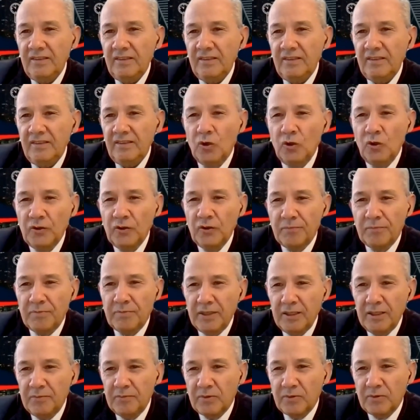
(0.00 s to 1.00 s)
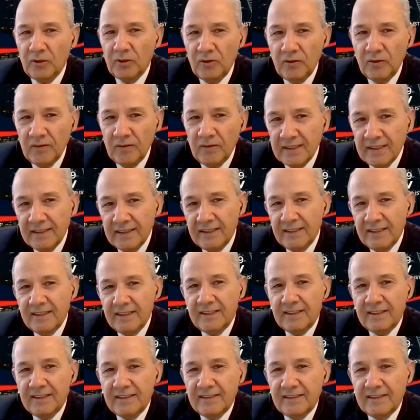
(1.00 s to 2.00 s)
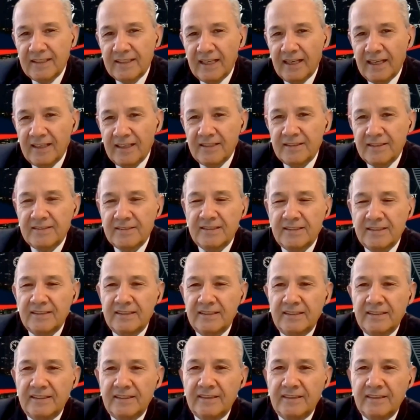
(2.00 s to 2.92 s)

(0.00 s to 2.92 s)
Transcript: to all the people that